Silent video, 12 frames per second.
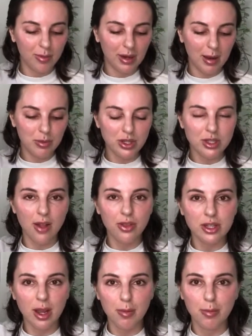but I'm just not the
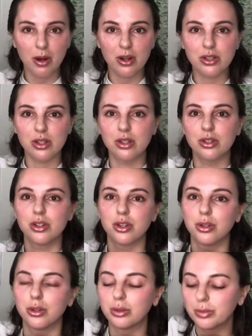type of person
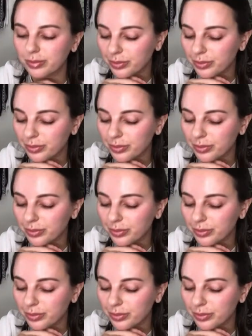to,